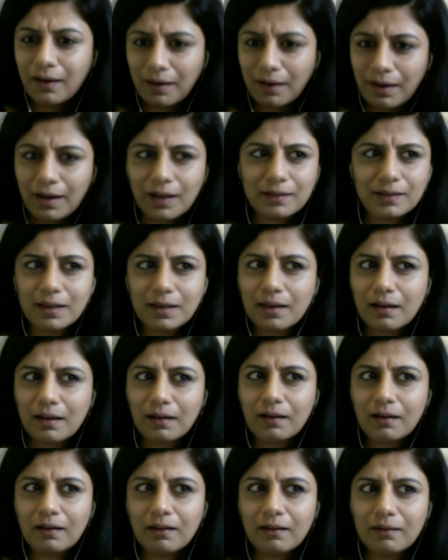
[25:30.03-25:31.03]
And I think
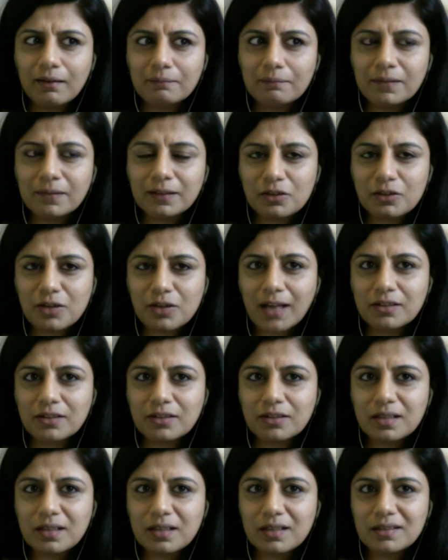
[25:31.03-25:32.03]
the
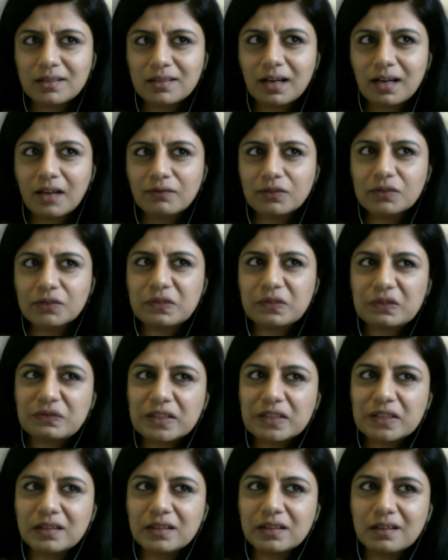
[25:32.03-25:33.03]
tragedy is that after
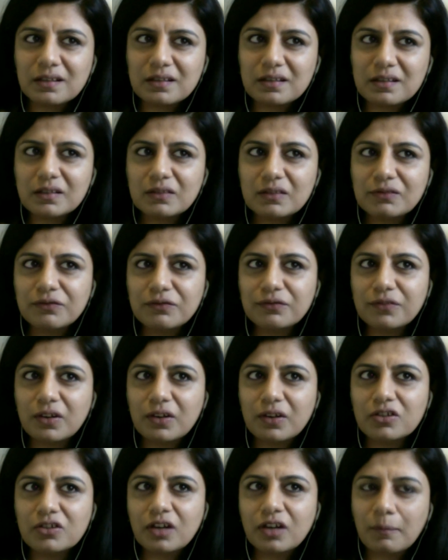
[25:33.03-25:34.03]
15 years of
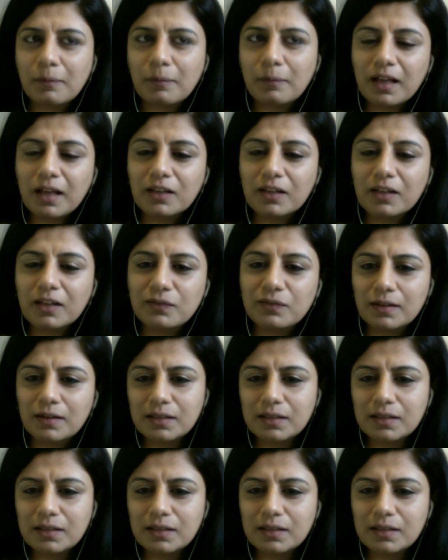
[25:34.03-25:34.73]
Sharmila's fast,